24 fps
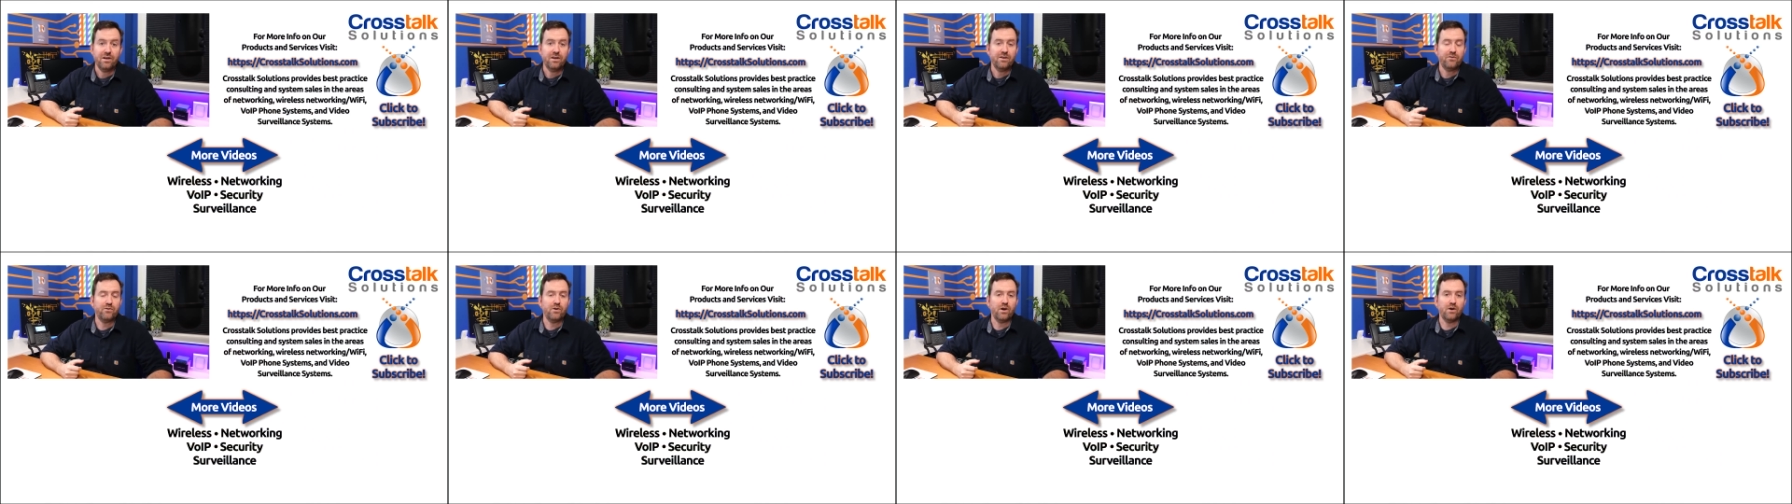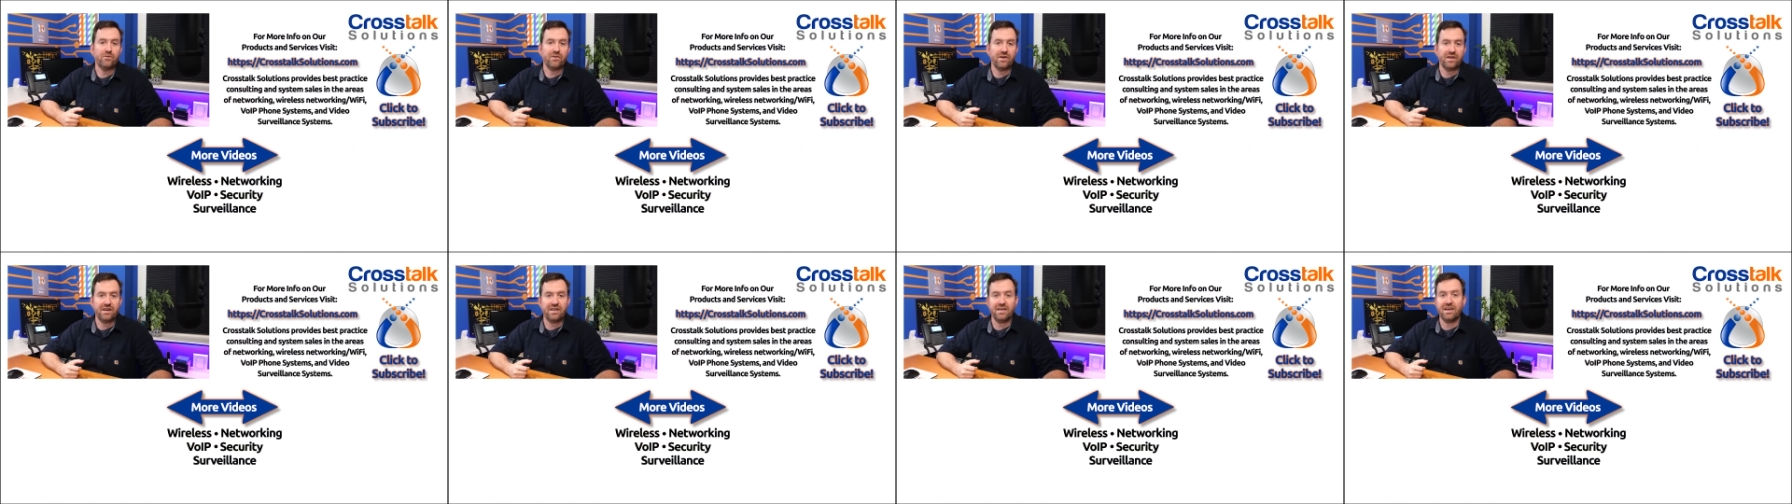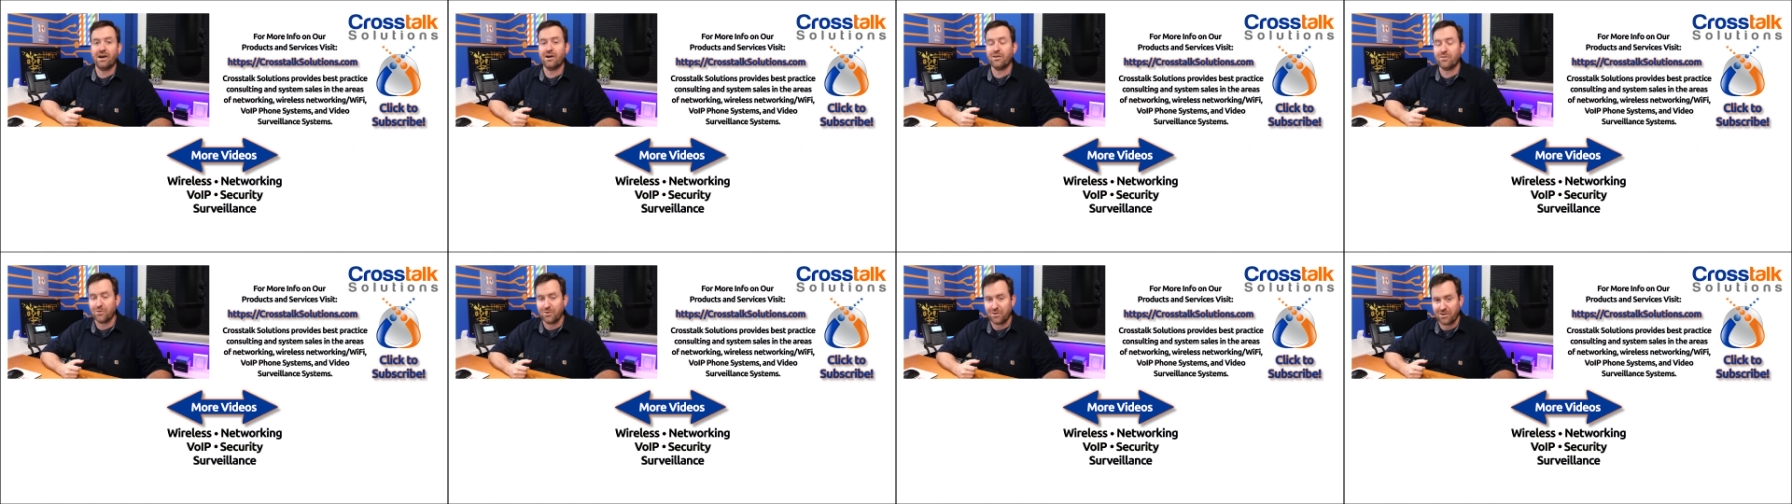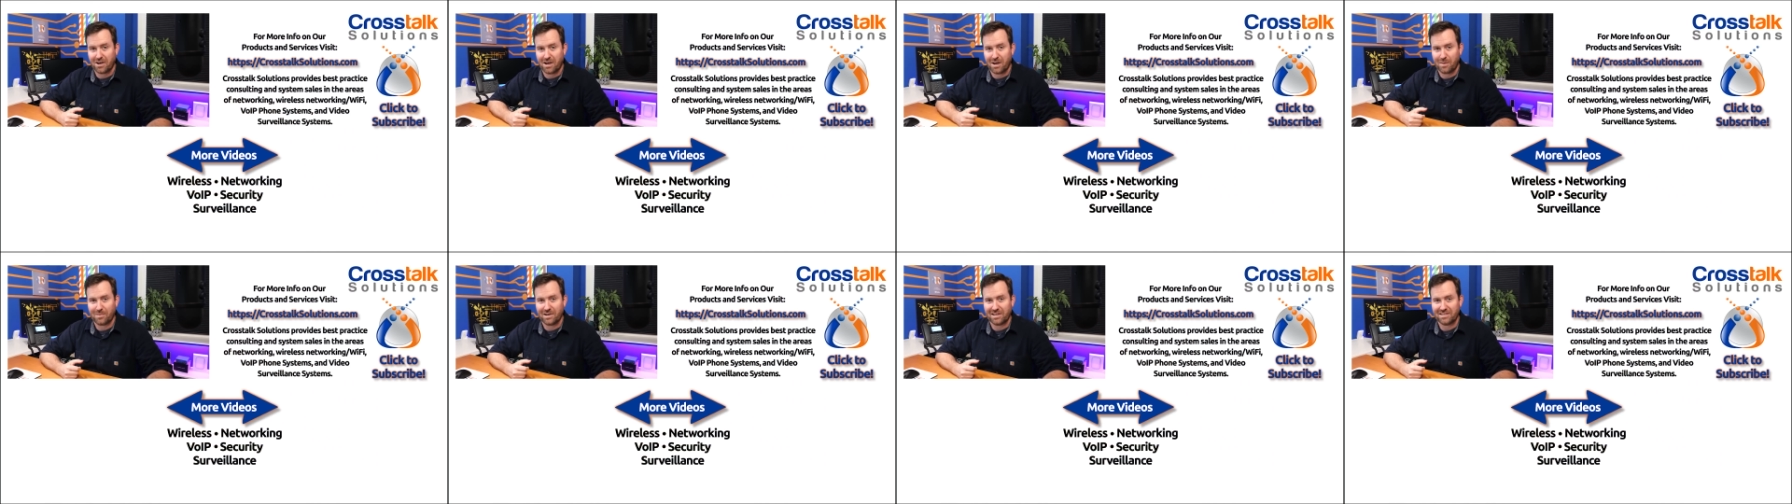If you have any other
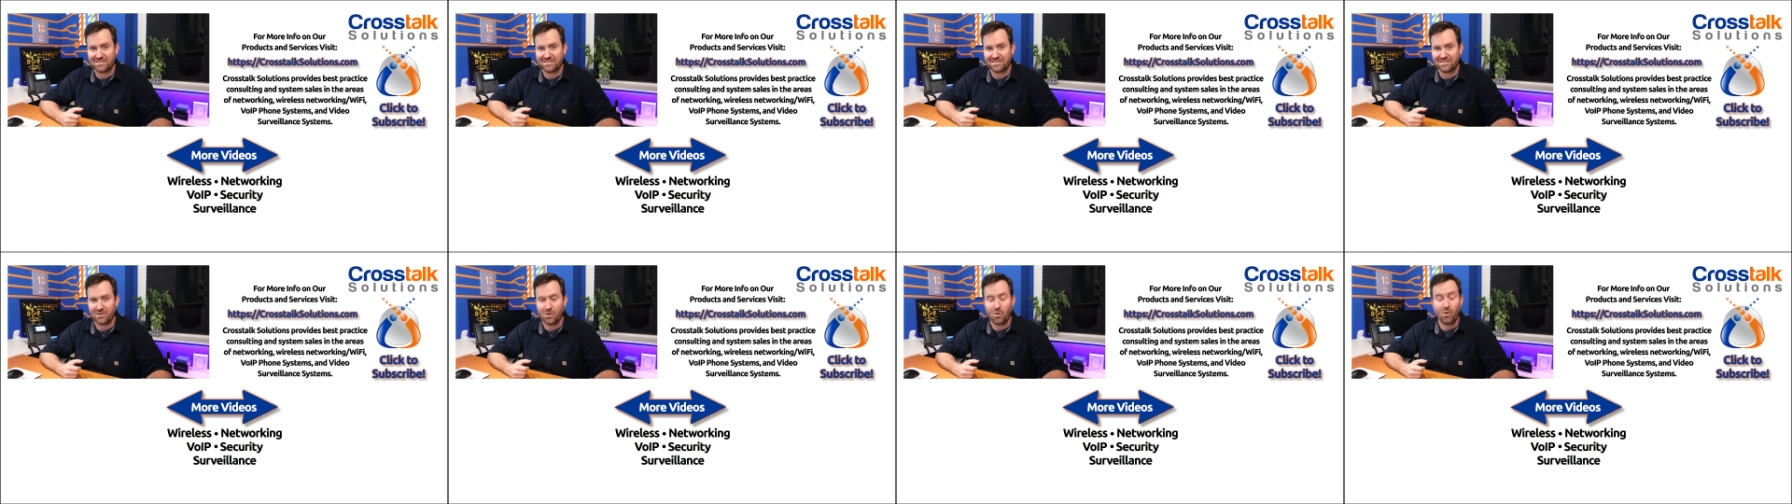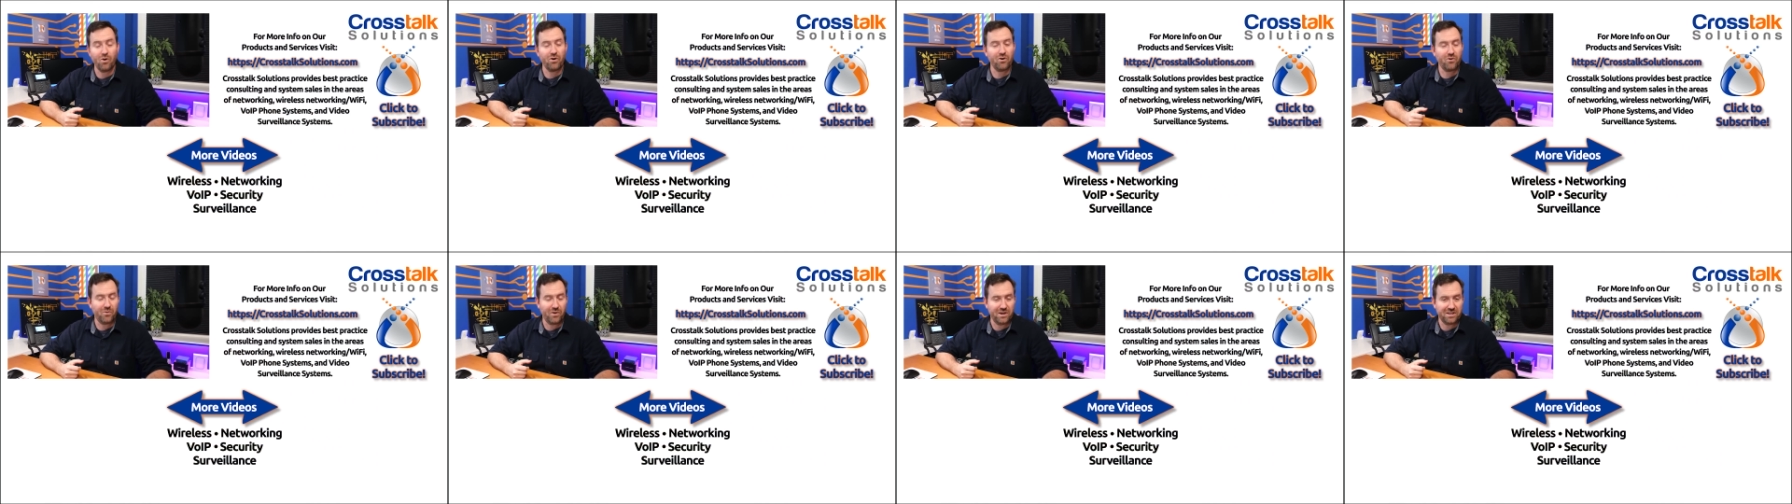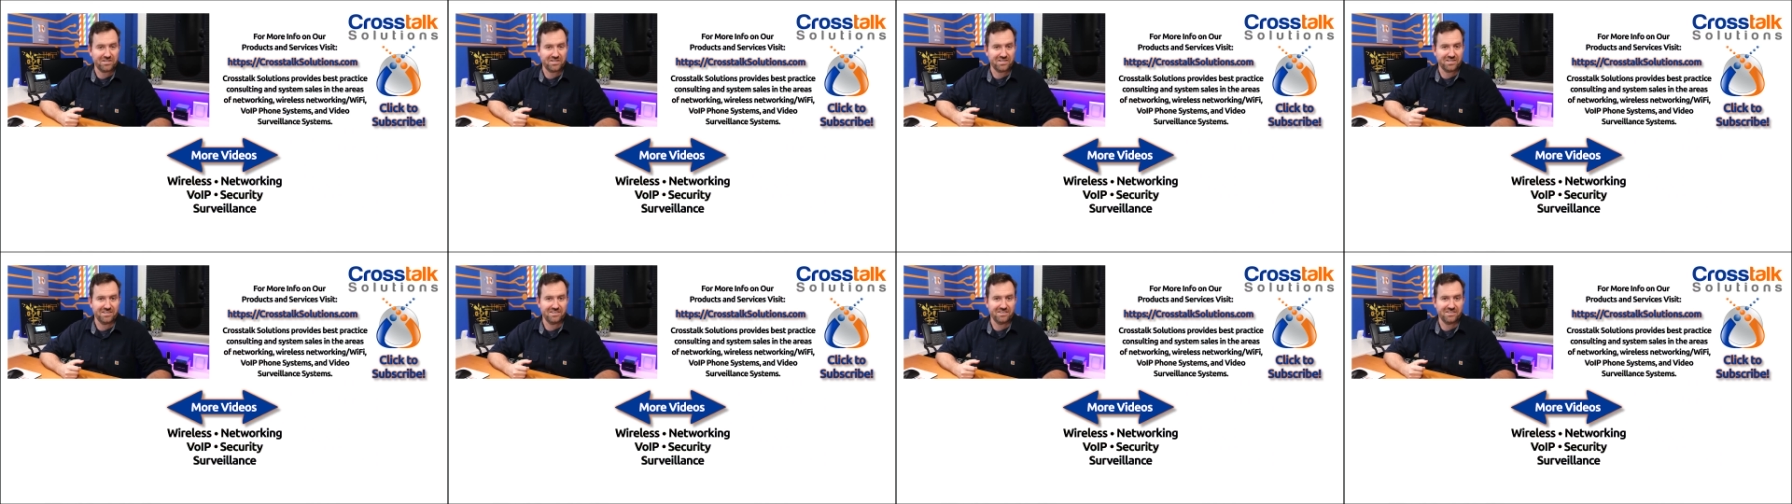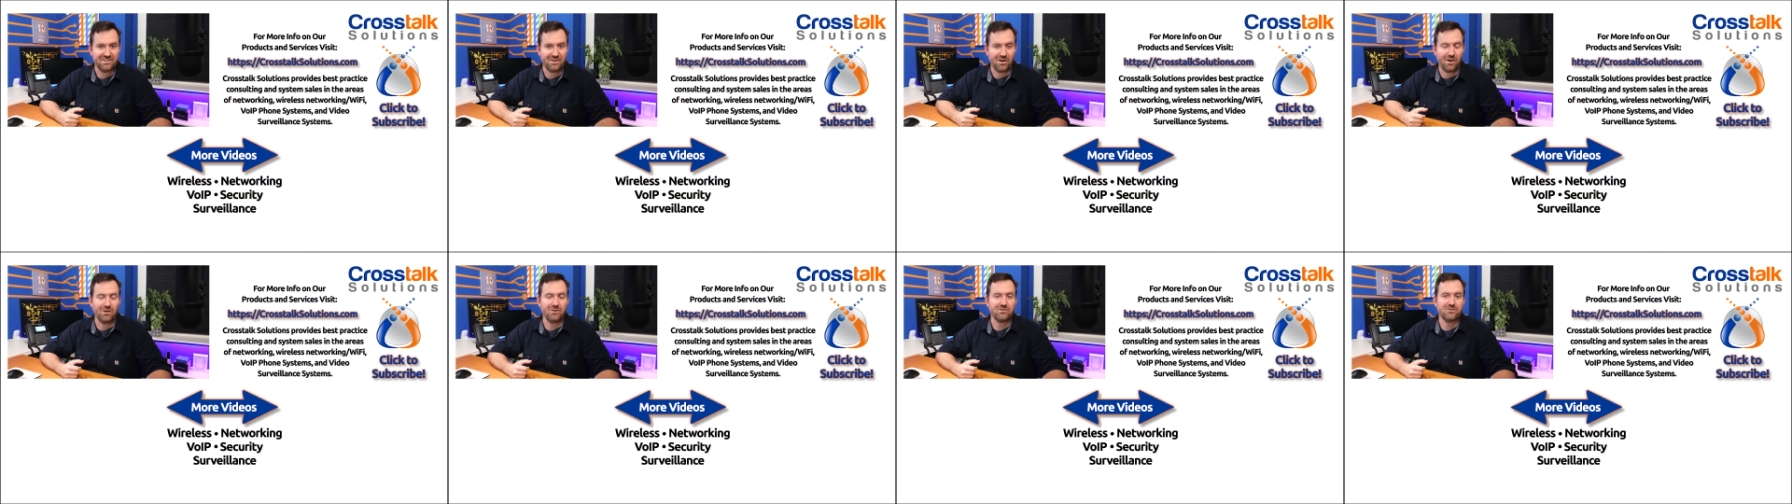comments or questions,
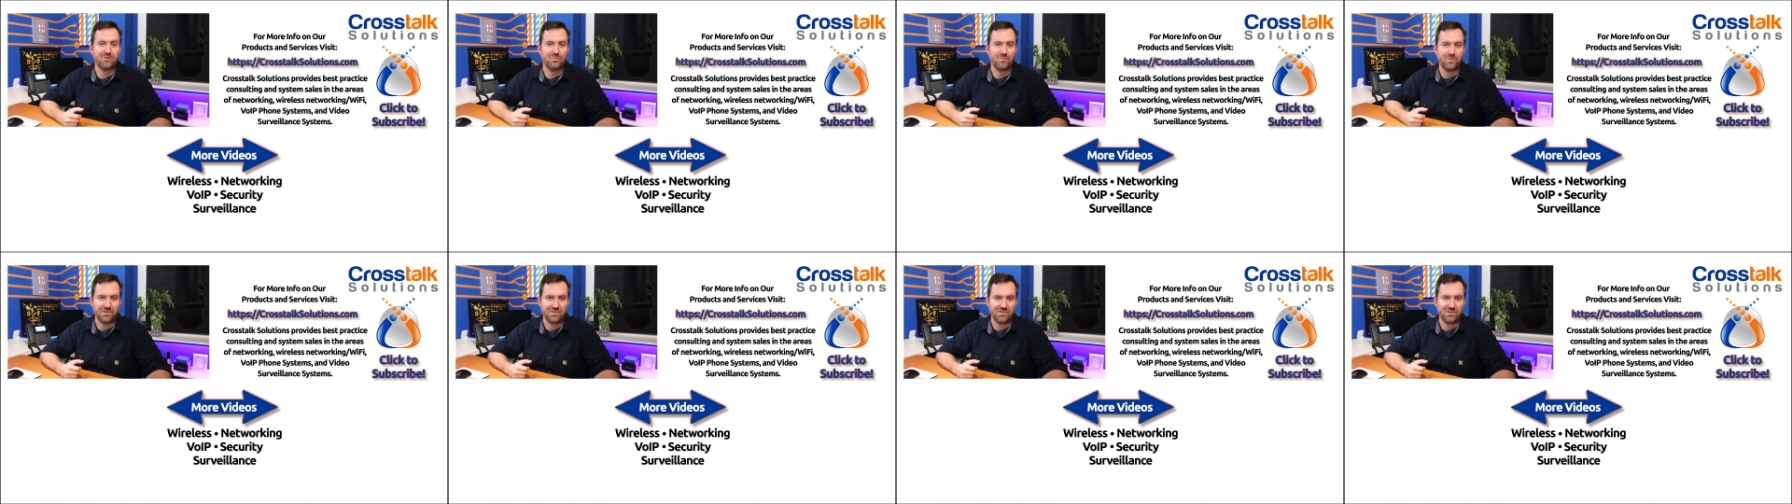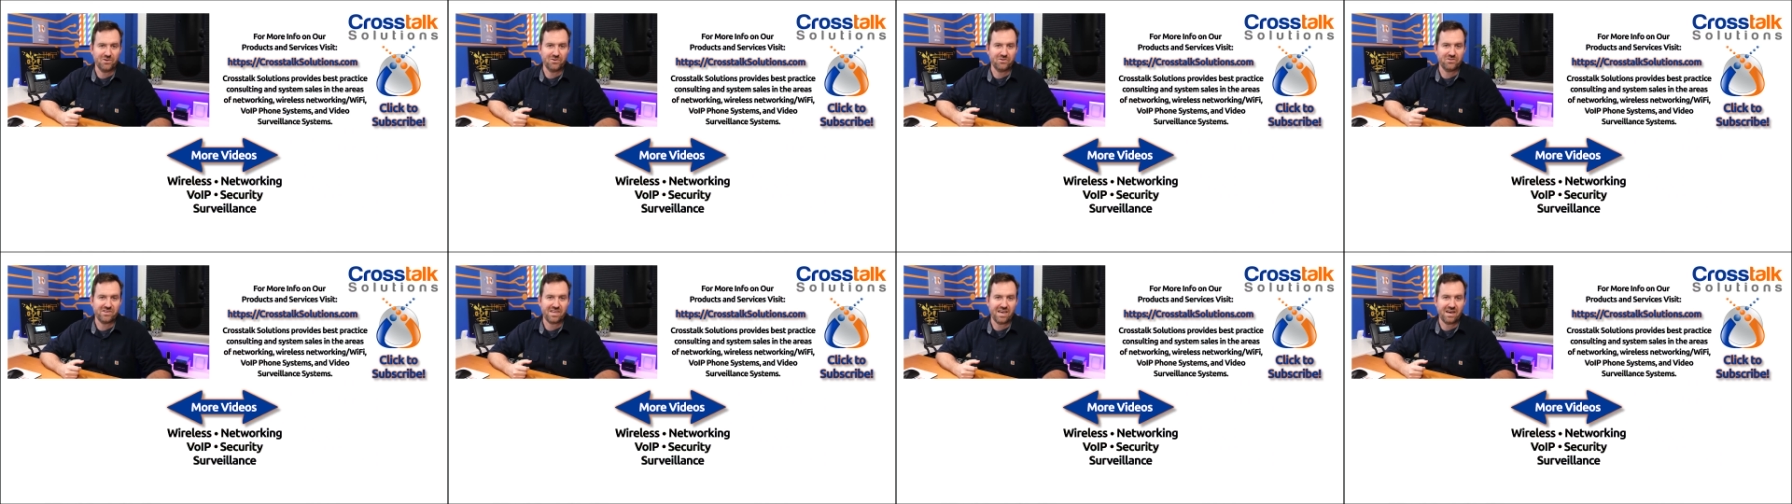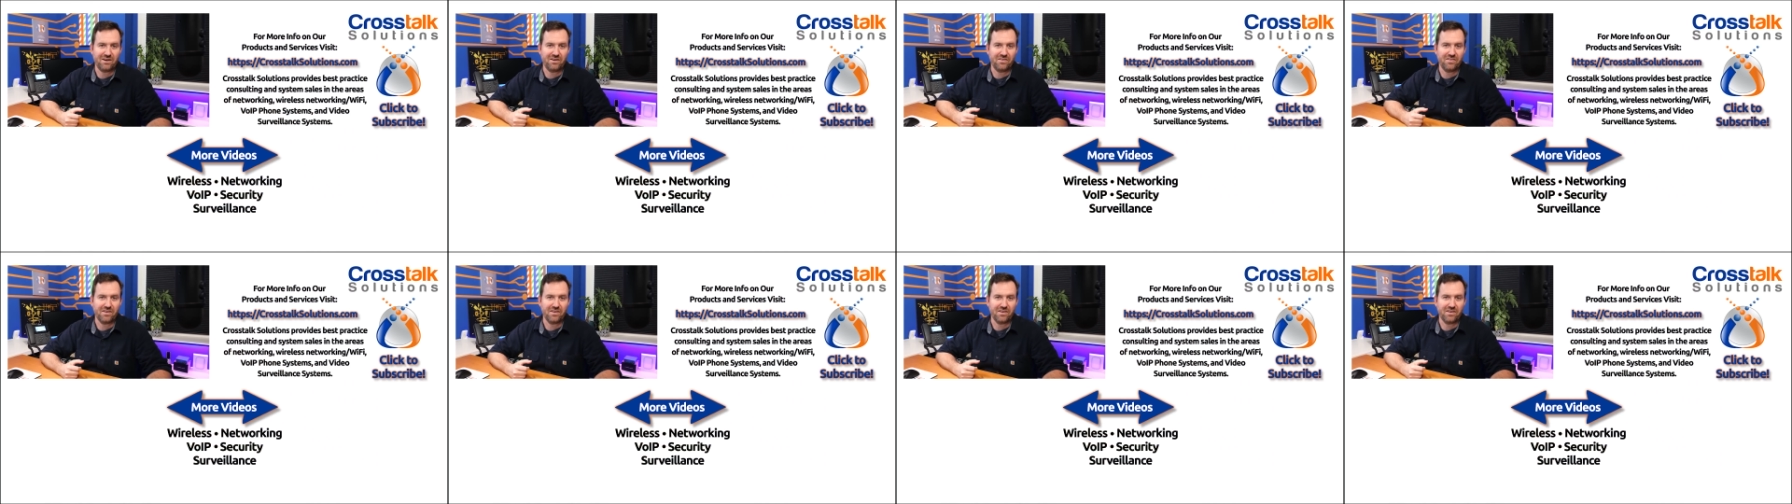also put those down in the